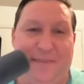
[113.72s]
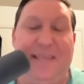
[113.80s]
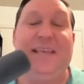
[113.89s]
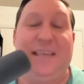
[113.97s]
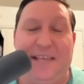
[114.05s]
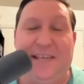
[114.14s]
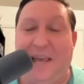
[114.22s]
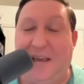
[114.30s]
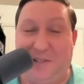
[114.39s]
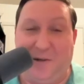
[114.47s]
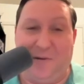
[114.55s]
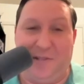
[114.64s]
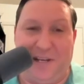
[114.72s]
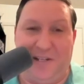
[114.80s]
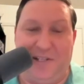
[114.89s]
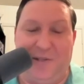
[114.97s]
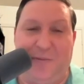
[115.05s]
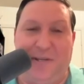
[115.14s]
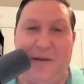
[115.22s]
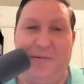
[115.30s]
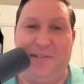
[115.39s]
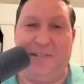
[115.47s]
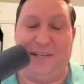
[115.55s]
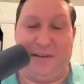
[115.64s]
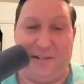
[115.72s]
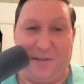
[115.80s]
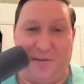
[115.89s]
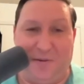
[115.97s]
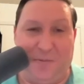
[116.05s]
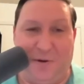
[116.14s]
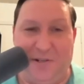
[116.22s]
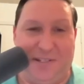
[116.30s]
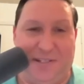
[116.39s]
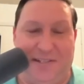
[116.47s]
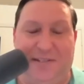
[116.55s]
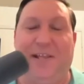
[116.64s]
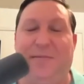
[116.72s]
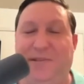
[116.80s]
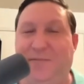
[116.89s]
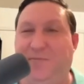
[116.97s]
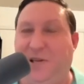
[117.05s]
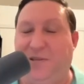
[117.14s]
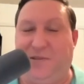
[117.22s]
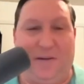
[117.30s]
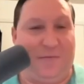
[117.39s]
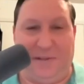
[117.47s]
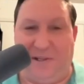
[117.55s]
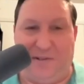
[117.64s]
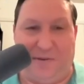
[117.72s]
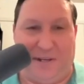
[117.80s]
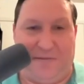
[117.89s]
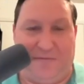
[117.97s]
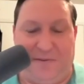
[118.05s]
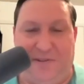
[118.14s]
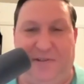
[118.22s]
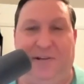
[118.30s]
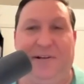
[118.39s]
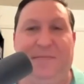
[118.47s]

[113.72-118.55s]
Yeah, so it was nice just being able to see each other in person. So that's definitely a treat for sure.